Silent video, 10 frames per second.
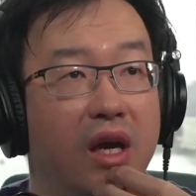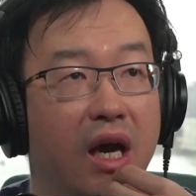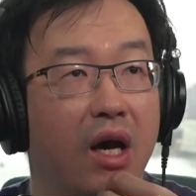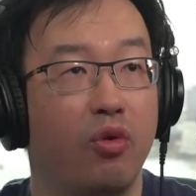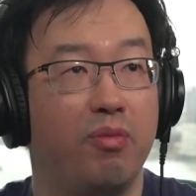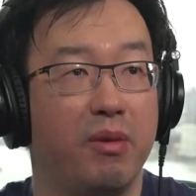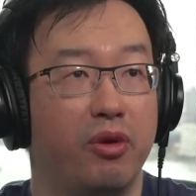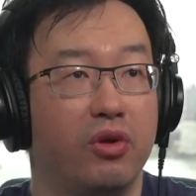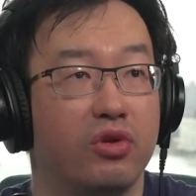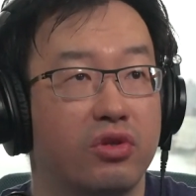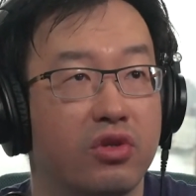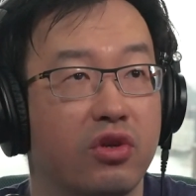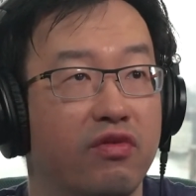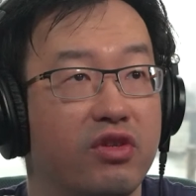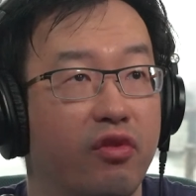How would people use the
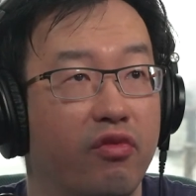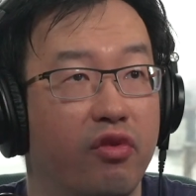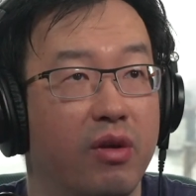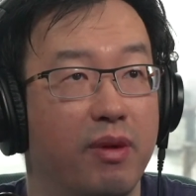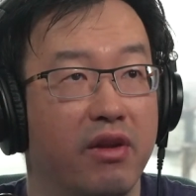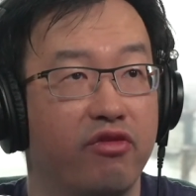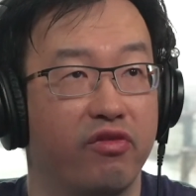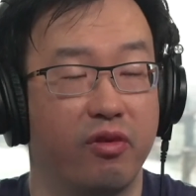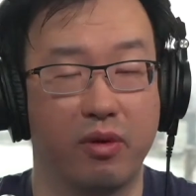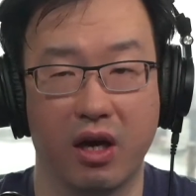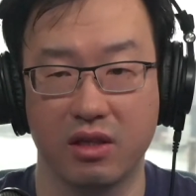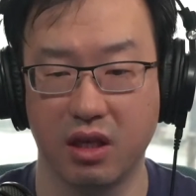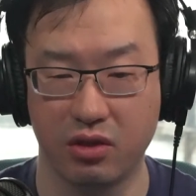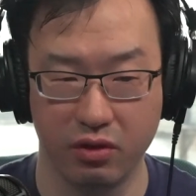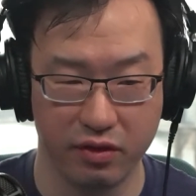service for free benefit from
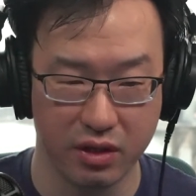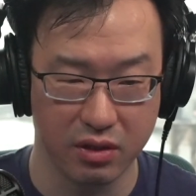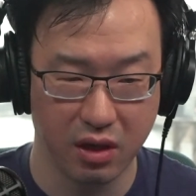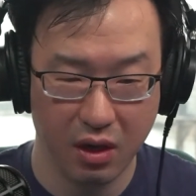Cardstack services?